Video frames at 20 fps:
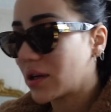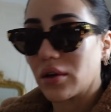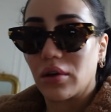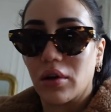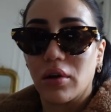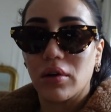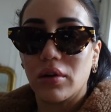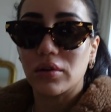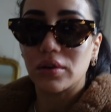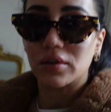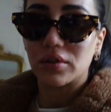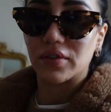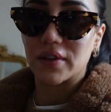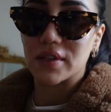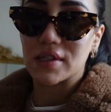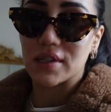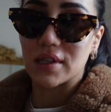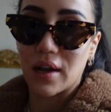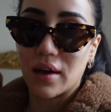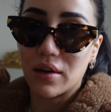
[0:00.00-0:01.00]
you know, it
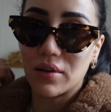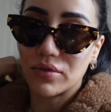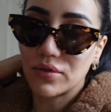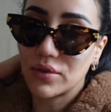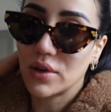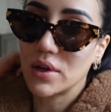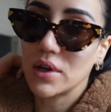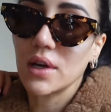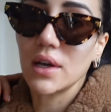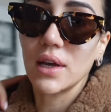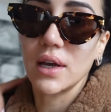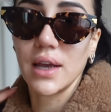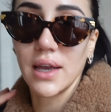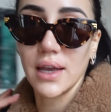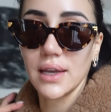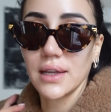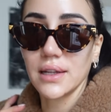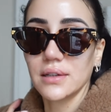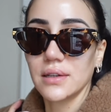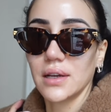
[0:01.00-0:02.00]
fits enough.
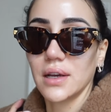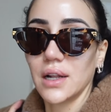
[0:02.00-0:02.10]
And